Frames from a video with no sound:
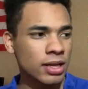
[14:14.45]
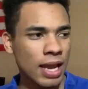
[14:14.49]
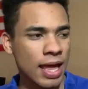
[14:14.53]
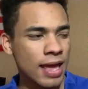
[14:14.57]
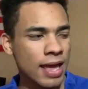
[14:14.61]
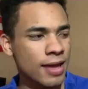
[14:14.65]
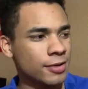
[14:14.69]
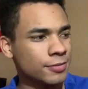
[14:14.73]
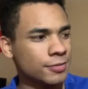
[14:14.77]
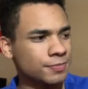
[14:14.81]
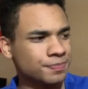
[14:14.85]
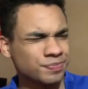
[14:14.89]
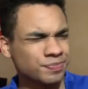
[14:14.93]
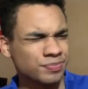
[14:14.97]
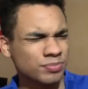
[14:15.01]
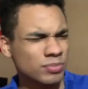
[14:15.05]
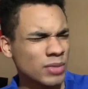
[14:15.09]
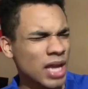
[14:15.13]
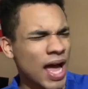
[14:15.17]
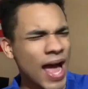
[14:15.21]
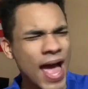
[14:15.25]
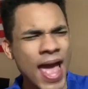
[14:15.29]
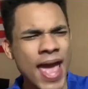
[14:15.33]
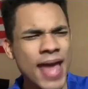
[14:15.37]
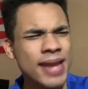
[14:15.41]
Like,
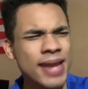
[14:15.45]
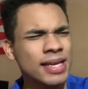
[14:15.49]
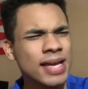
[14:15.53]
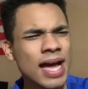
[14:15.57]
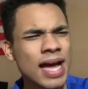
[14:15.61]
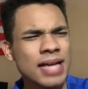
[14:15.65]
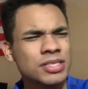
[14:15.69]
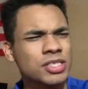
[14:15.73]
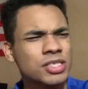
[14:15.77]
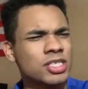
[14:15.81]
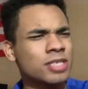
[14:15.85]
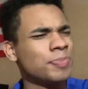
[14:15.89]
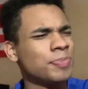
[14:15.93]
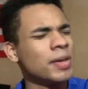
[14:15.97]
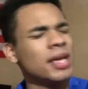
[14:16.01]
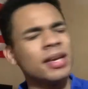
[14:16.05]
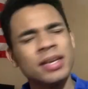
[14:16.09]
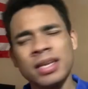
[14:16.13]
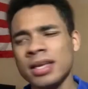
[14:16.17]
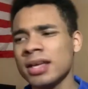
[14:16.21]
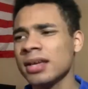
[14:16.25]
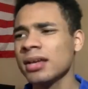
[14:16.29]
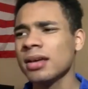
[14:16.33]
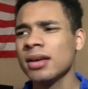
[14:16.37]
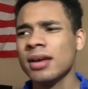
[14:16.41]
I hadn't got
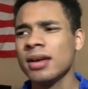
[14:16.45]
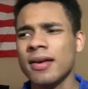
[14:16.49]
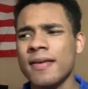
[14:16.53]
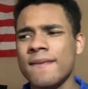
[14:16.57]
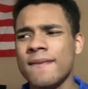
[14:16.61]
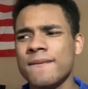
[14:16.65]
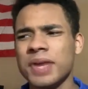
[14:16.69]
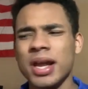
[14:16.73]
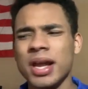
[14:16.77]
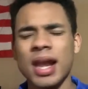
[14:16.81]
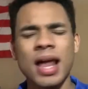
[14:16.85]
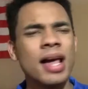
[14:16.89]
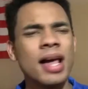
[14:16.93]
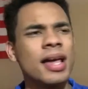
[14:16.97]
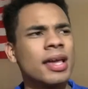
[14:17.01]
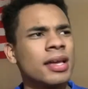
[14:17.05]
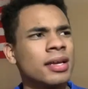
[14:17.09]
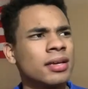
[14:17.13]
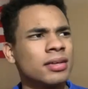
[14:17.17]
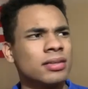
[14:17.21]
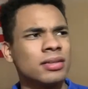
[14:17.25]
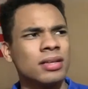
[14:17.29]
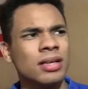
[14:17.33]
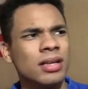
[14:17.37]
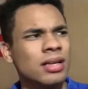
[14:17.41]
suspended for like,
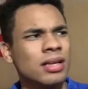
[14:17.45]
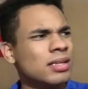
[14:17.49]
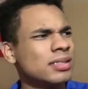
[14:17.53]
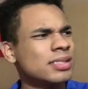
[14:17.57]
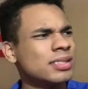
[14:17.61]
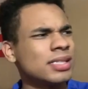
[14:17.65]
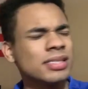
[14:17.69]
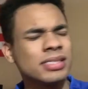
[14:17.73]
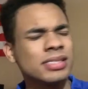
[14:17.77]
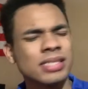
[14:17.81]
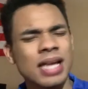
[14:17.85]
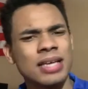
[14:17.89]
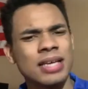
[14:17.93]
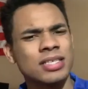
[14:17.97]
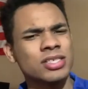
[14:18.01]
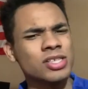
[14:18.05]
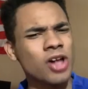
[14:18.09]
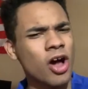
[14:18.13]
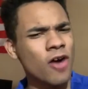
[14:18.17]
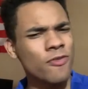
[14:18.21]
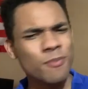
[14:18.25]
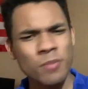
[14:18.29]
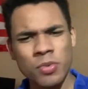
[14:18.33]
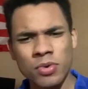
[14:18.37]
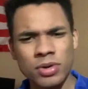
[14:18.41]
since like
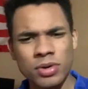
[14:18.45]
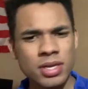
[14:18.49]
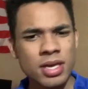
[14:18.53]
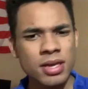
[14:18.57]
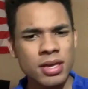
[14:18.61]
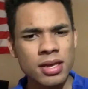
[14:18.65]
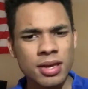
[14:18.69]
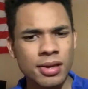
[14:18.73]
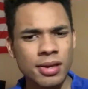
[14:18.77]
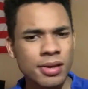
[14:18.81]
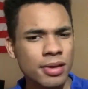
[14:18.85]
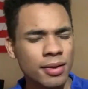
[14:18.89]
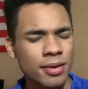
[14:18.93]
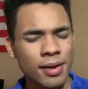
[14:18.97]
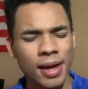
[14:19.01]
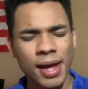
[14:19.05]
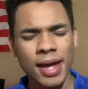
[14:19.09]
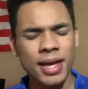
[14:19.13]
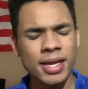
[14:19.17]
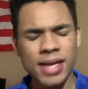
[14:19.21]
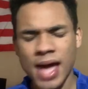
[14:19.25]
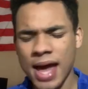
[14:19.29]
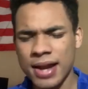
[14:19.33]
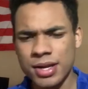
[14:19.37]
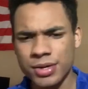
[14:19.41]
sophomore year. I
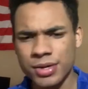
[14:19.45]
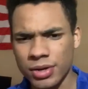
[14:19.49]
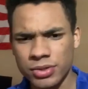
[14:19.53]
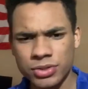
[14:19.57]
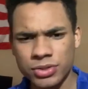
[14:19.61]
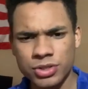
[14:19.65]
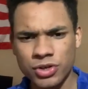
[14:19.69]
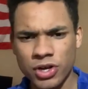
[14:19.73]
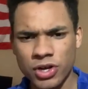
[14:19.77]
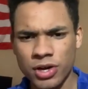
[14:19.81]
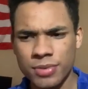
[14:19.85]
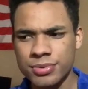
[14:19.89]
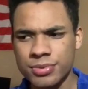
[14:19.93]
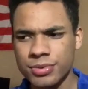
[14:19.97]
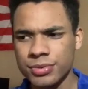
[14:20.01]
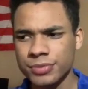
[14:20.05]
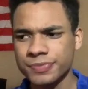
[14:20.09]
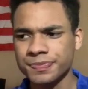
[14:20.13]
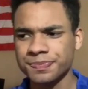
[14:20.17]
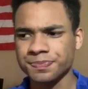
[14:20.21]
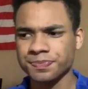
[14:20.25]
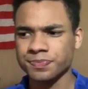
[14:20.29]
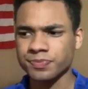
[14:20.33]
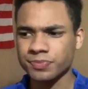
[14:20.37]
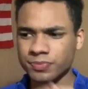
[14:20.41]
ain't got in no trouble,
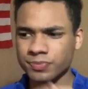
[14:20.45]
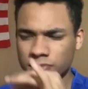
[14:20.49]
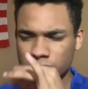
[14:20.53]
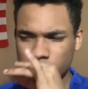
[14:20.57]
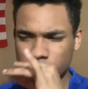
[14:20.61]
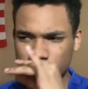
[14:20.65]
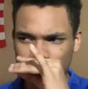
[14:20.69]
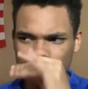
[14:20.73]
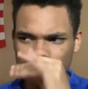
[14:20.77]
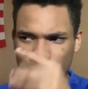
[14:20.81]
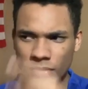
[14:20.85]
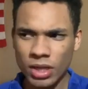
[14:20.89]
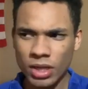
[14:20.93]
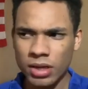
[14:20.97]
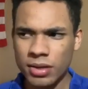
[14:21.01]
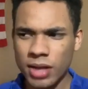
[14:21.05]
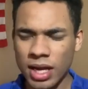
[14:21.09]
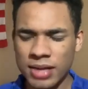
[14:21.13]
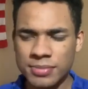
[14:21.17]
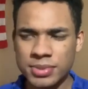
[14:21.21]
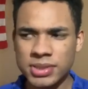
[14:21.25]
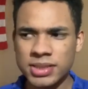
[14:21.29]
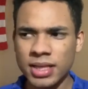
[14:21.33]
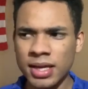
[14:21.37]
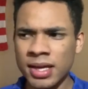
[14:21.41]
you know what
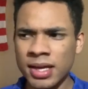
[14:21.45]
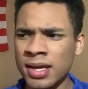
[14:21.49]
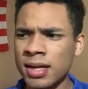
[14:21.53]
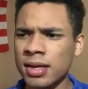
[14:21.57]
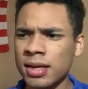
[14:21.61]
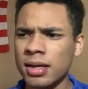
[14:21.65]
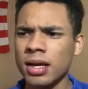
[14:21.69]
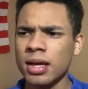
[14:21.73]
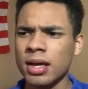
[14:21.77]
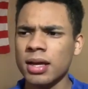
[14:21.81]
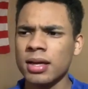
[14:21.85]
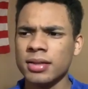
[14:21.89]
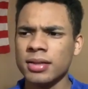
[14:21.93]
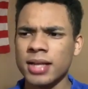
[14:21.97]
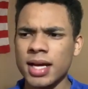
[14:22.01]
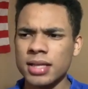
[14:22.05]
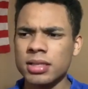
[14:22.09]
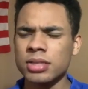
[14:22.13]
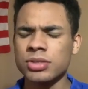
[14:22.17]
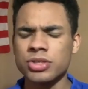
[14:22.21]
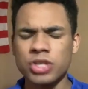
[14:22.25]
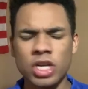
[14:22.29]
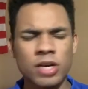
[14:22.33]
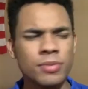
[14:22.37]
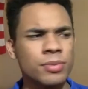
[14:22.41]
I'm saying? Not the
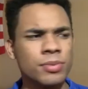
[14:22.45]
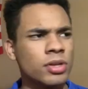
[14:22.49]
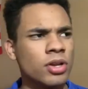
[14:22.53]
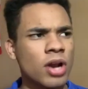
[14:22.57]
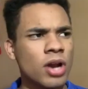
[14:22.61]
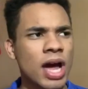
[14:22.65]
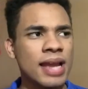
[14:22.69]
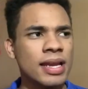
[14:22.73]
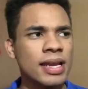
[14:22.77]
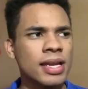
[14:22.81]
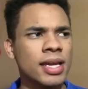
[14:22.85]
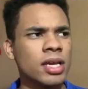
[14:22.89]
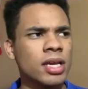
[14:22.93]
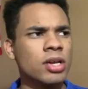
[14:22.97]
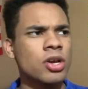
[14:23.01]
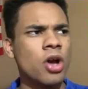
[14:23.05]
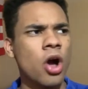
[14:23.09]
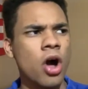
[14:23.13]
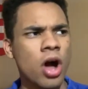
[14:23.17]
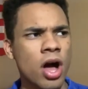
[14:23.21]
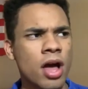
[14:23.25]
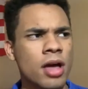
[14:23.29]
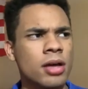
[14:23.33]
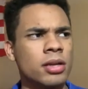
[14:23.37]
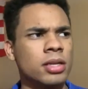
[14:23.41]
trouble, you know, I didn't get
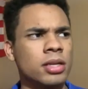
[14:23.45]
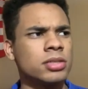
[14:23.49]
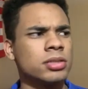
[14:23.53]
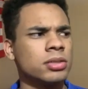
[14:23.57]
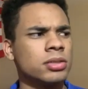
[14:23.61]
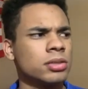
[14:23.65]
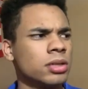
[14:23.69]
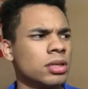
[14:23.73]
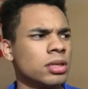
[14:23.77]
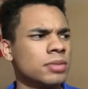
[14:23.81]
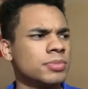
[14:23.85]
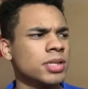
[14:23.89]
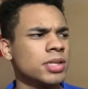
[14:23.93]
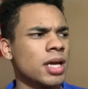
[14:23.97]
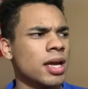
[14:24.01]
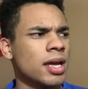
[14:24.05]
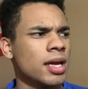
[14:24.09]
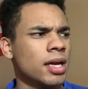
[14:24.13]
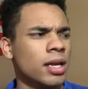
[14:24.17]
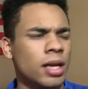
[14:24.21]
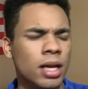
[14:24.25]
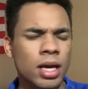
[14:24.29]
caught, you know what I'm saying?